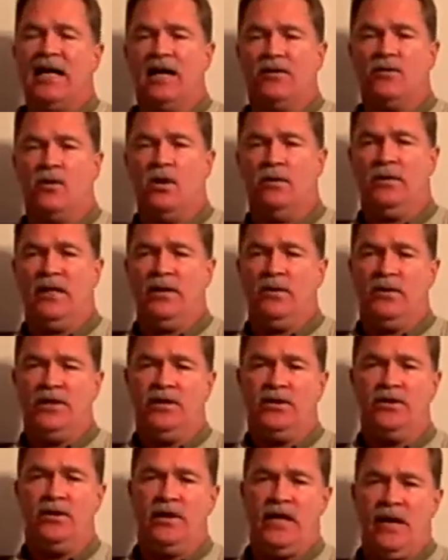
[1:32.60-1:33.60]
Now, normally
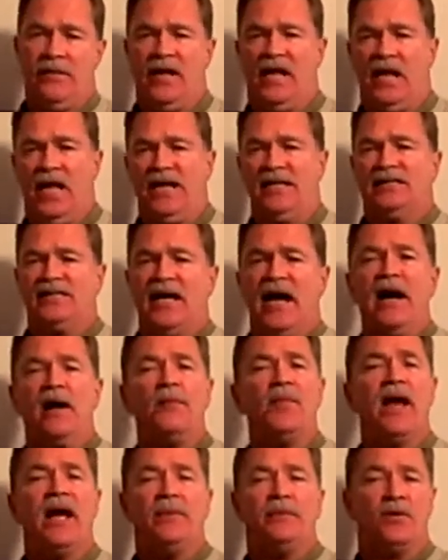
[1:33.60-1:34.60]
when you do an MLA
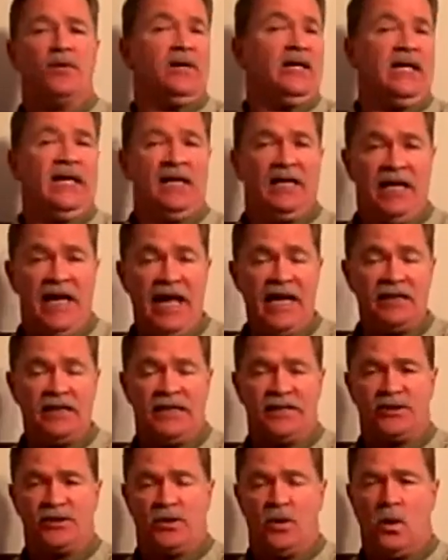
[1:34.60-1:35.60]
style paper in an
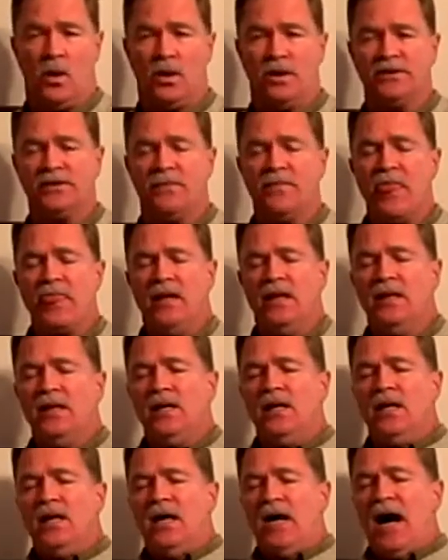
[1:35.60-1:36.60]
English course,
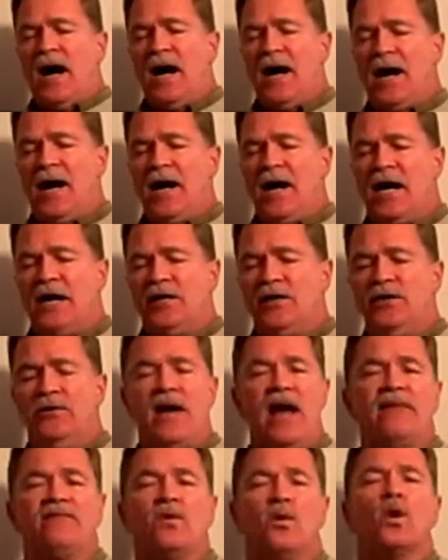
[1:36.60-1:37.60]

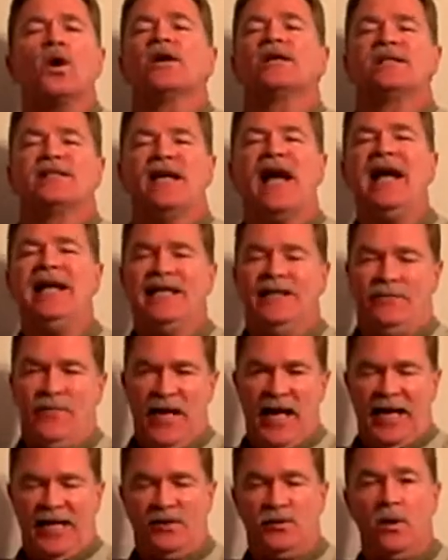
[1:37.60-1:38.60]
you have a works cited
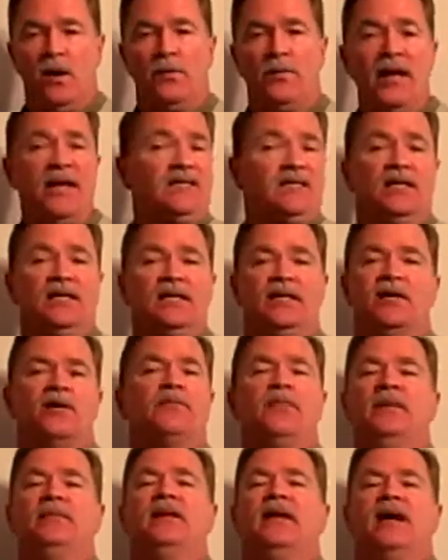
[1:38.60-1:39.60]
page. Well, basically
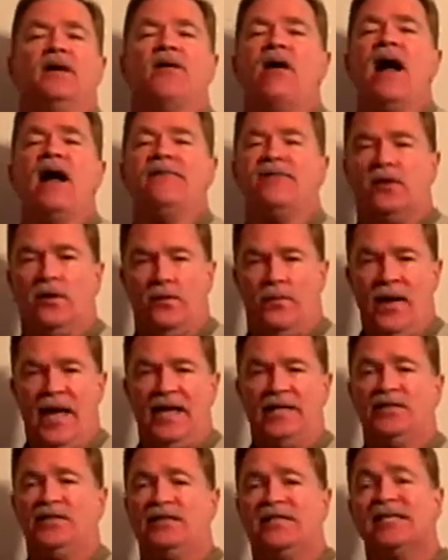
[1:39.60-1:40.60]
your bibliographical
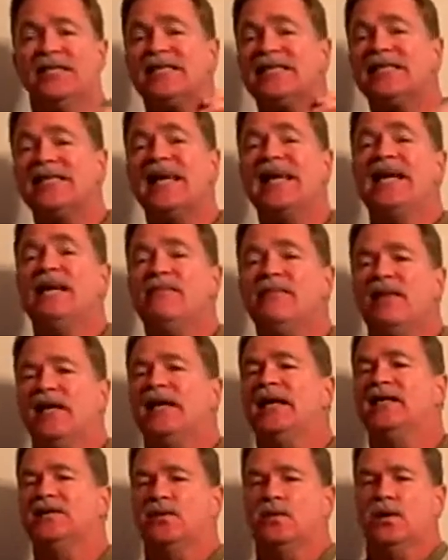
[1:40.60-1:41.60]
page is the same
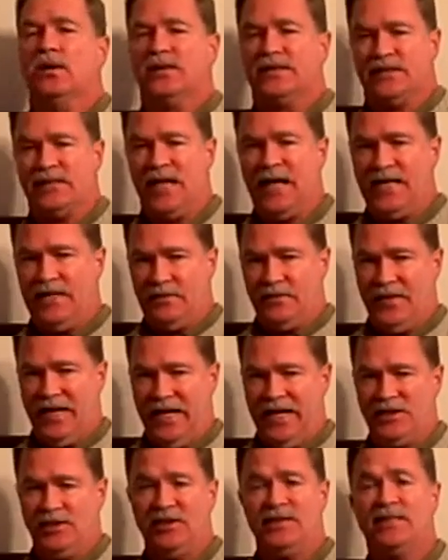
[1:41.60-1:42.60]
thing as a works cited
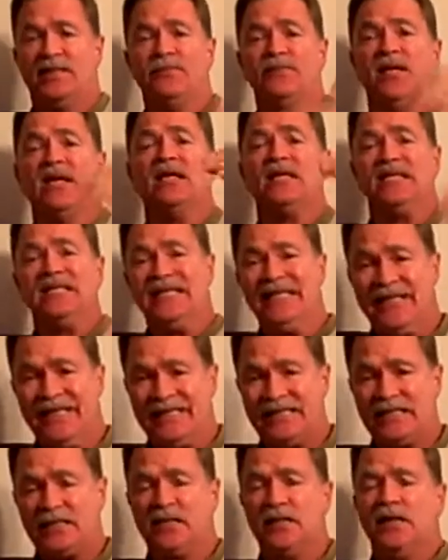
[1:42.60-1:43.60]
page. It's simply a
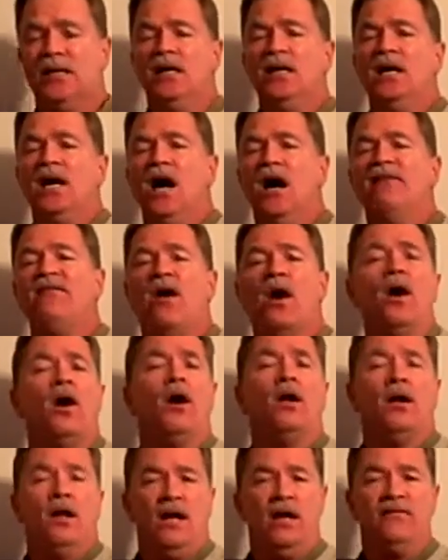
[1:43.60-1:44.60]
list of
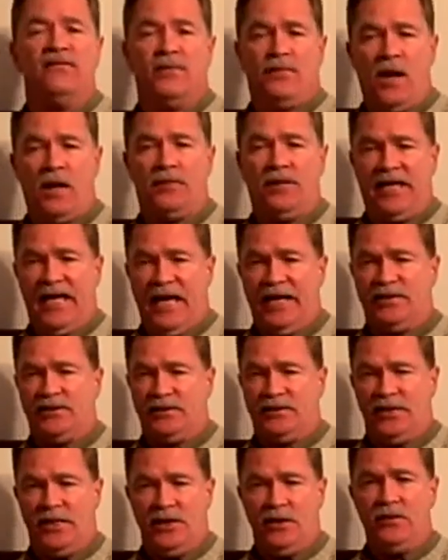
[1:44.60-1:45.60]
all of the
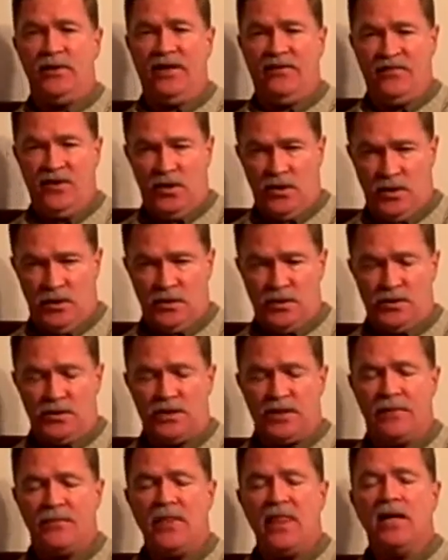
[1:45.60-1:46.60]
publications that you have
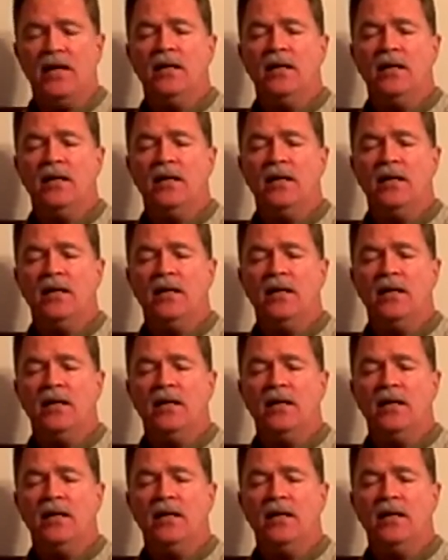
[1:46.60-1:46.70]
used.